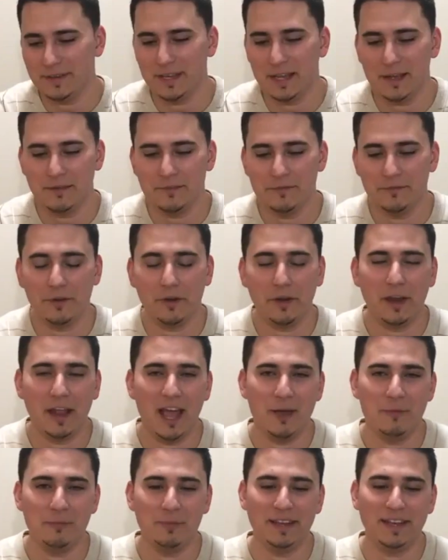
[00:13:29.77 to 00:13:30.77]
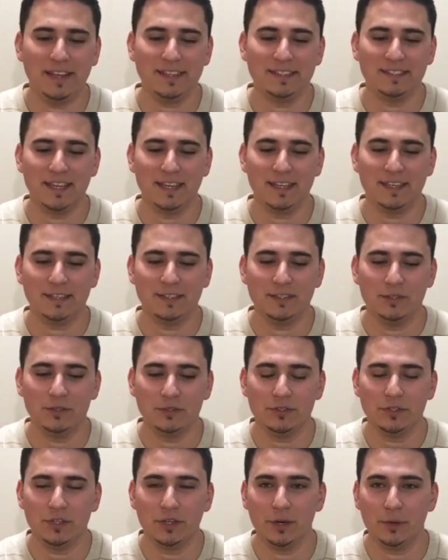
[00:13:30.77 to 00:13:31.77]
And I'm very happy and excited to
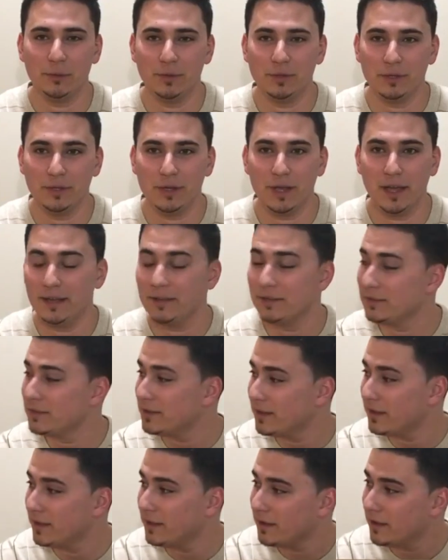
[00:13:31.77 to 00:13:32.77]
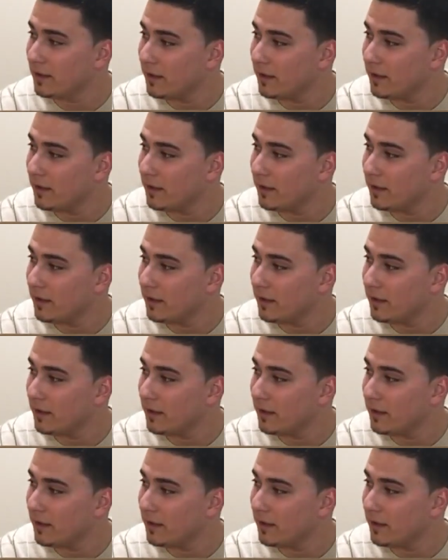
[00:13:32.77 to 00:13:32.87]
share it with you guys.